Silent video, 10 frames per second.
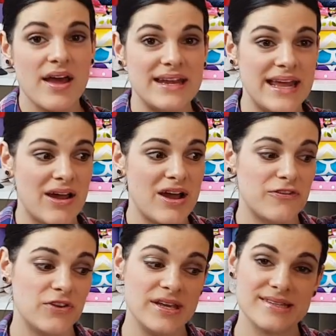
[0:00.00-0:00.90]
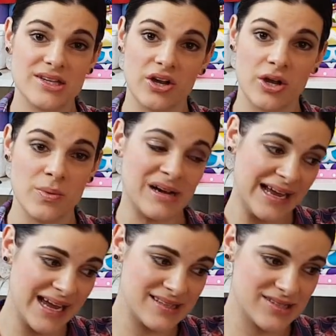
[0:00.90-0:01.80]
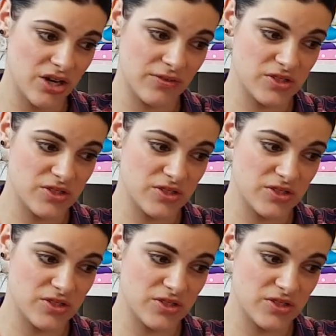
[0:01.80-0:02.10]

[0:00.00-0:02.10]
Now, a few years ago when I had Soph,